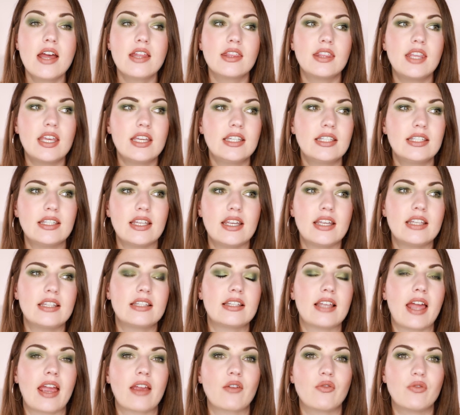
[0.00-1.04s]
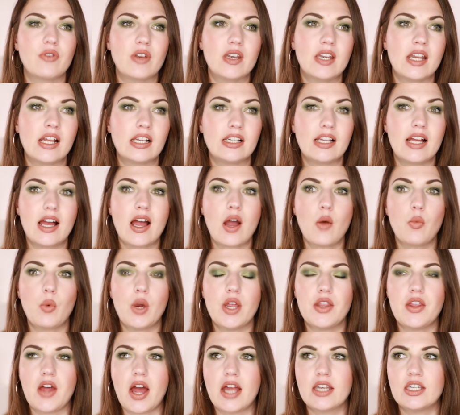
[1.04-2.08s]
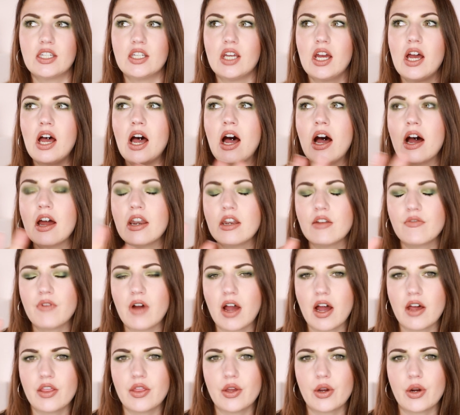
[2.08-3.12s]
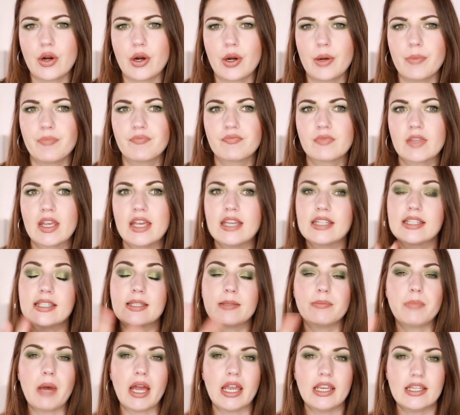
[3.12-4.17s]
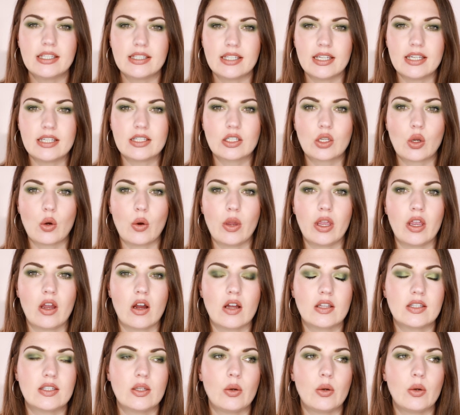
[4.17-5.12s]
This is like vanilla with a ton of other spices going on.